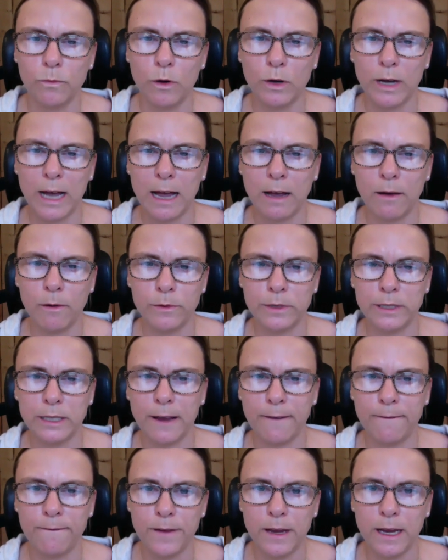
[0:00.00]
How was
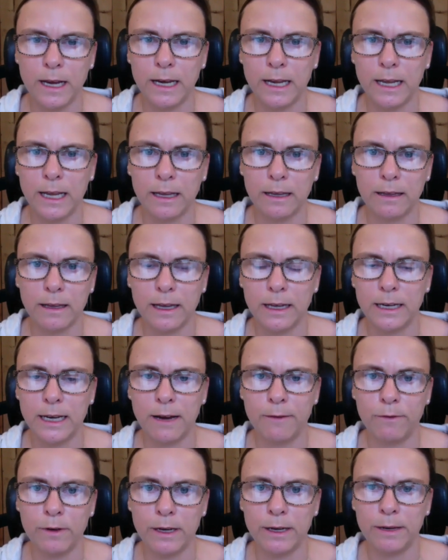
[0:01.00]
I feeling at
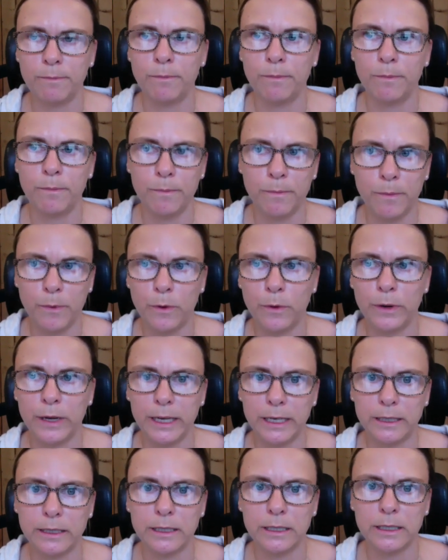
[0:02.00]
every
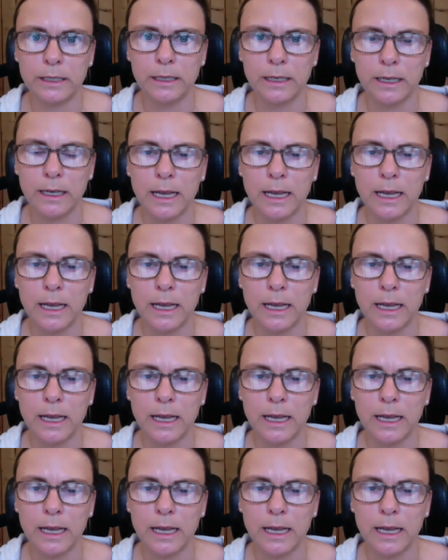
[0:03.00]
point?